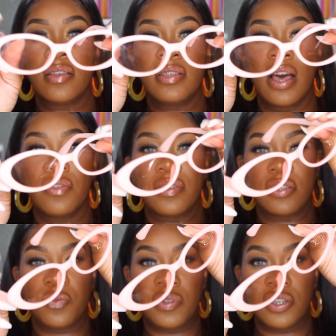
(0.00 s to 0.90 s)
This is how
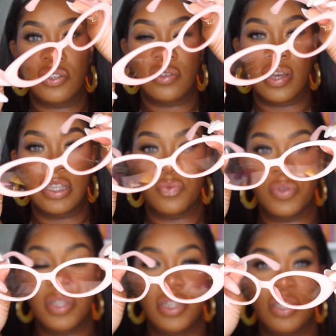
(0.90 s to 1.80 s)
this one looks, you guys.
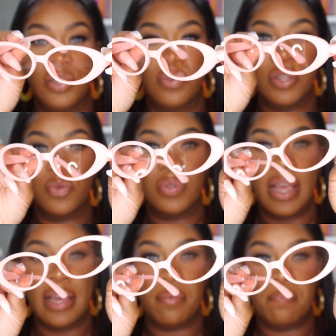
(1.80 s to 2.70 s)
Really cute. This one's
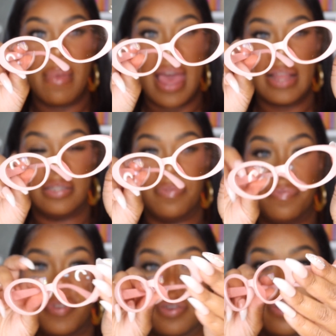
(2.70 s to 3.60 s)
like a matte
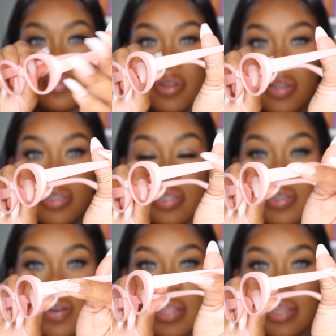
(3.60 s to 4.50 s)
feel.
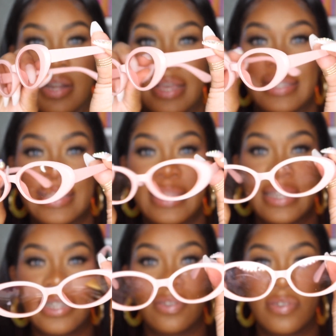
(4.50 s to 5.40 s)
Still got the nice
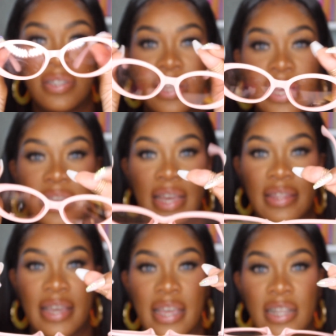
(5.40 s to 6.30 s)
thickness on the side. Got
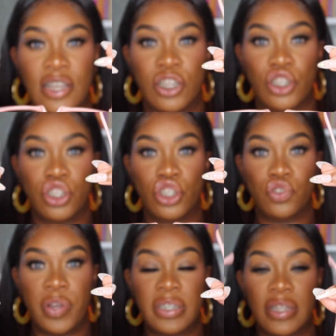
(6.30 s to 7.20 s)
that
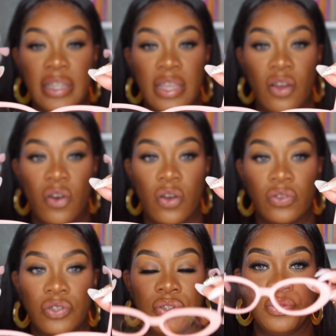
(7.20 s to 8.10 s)
stretch like they all
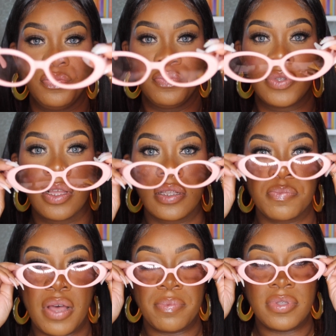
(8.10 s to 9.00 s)
do.
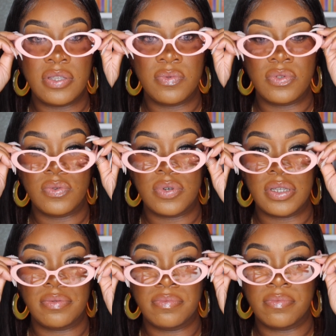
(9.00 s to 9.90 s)
Pop these ones on.